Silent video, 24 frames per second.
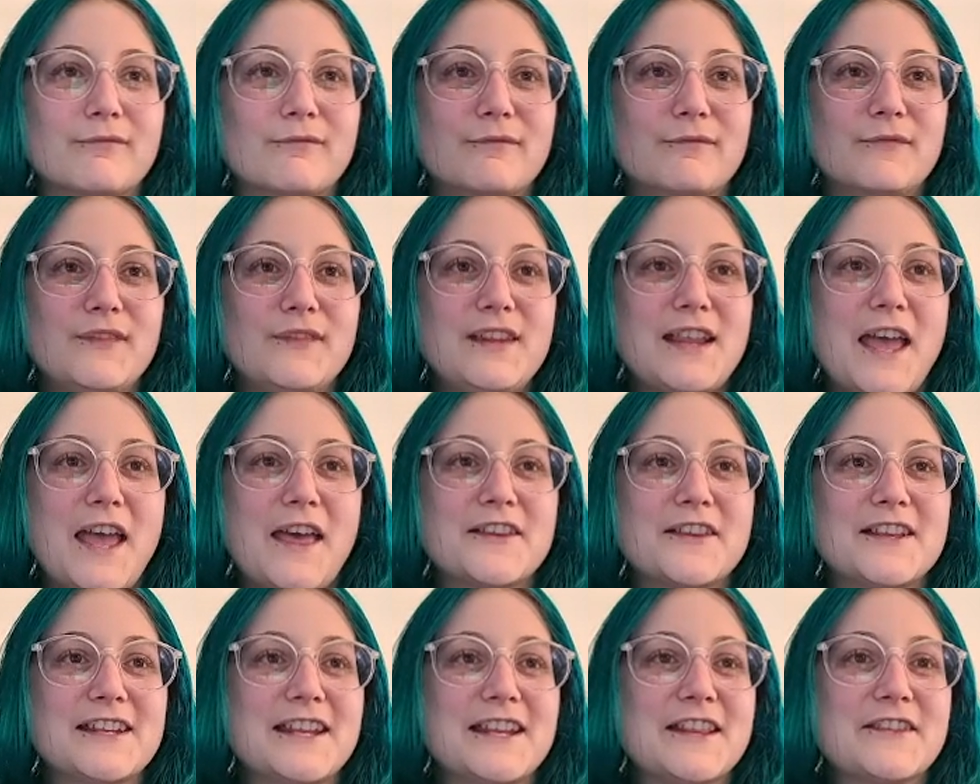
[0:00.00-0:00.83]
Yeah,
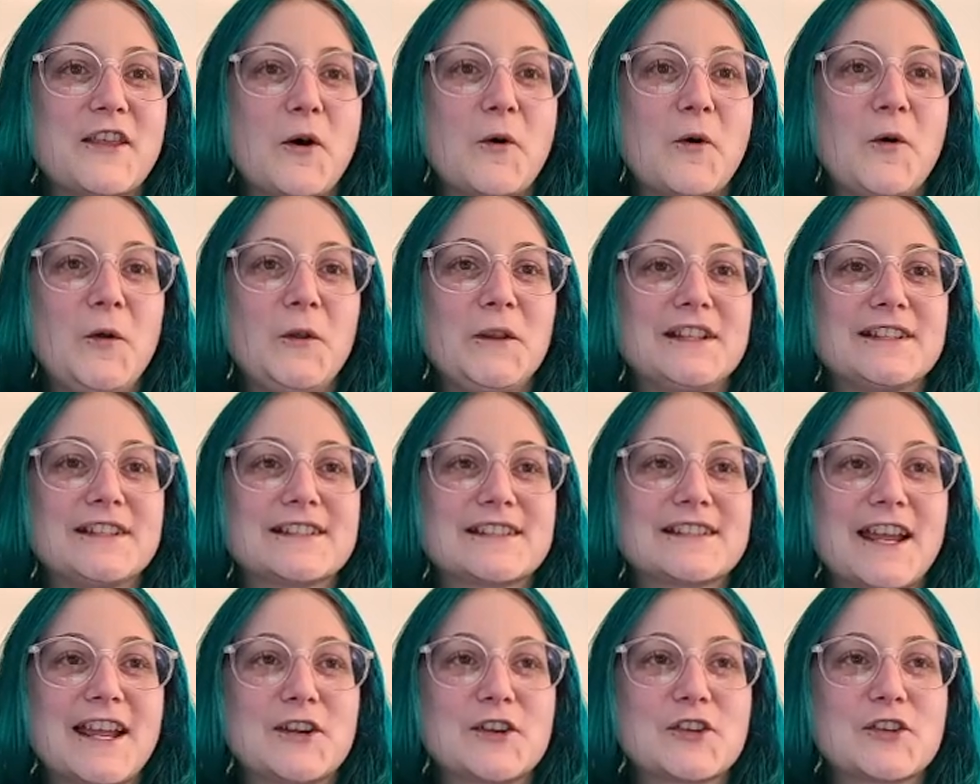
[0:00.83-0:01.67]
the whole
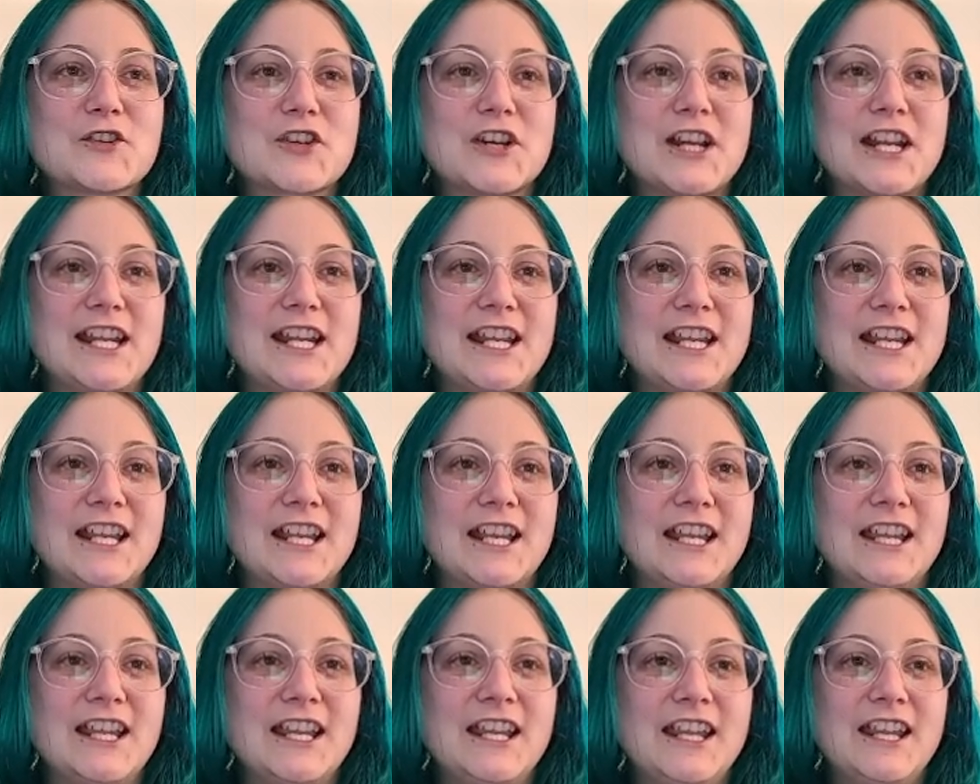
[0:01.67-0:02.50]
insider trading.